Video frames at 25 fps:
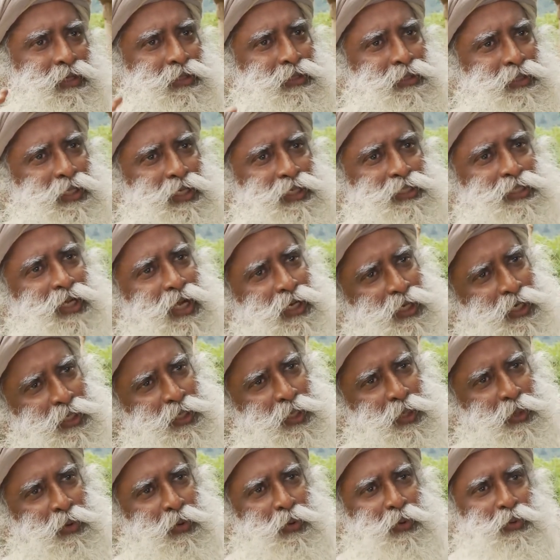They started
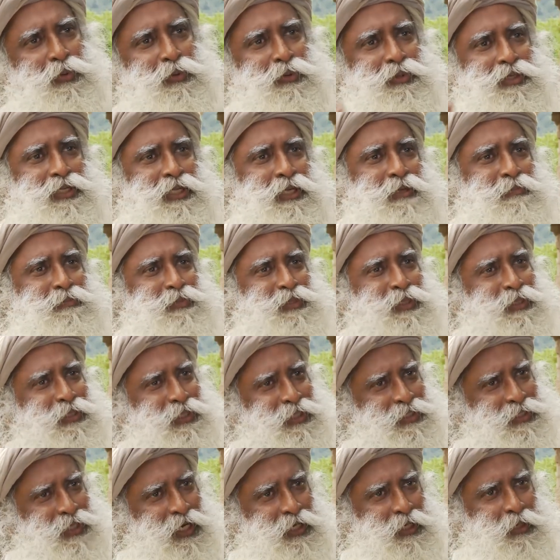their own teams and
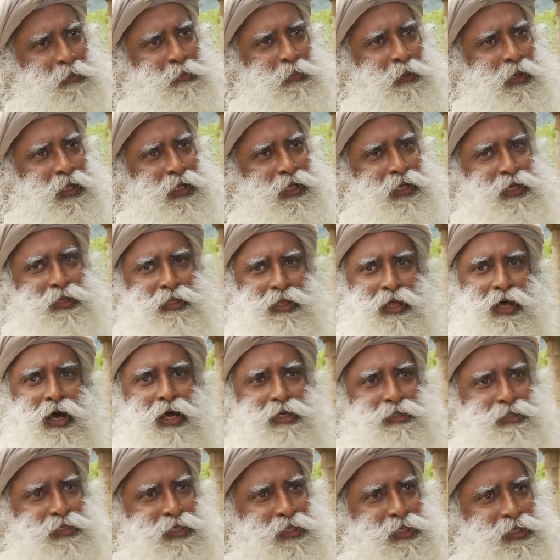they started playing and they're
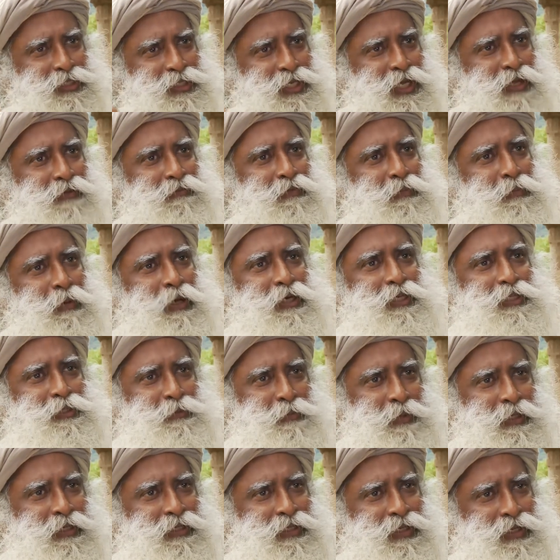asking us, can we
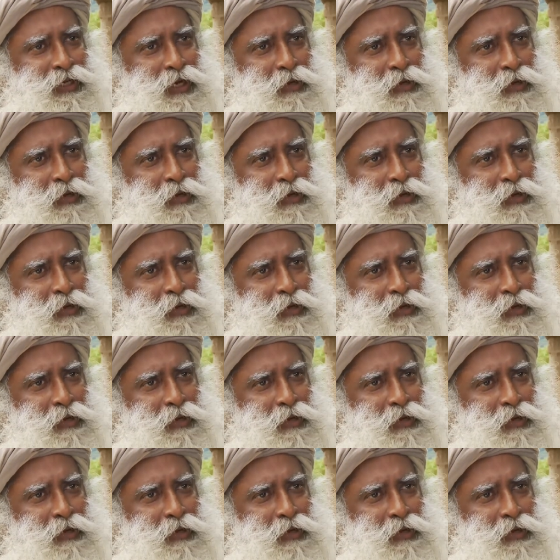participate in the